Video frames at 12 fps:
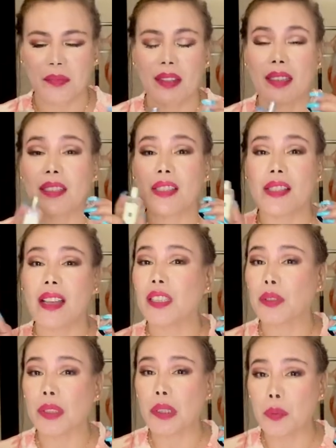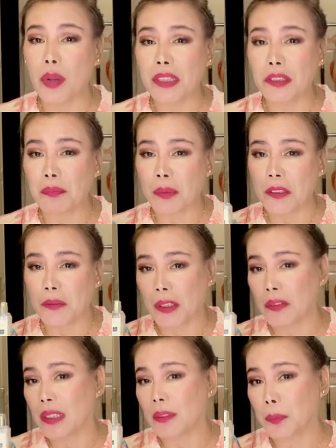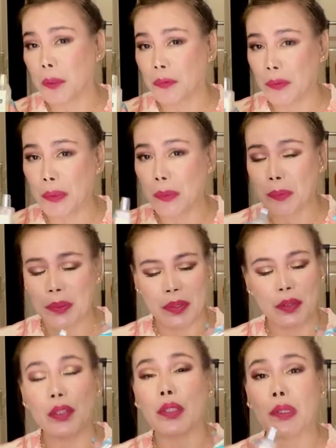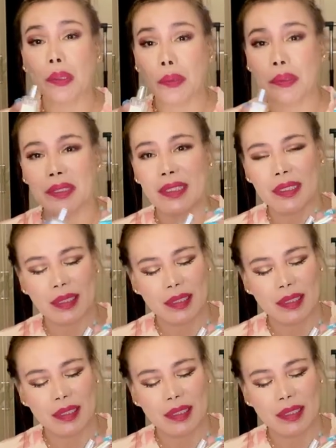It's actually one of my favorite perfumes or colognes.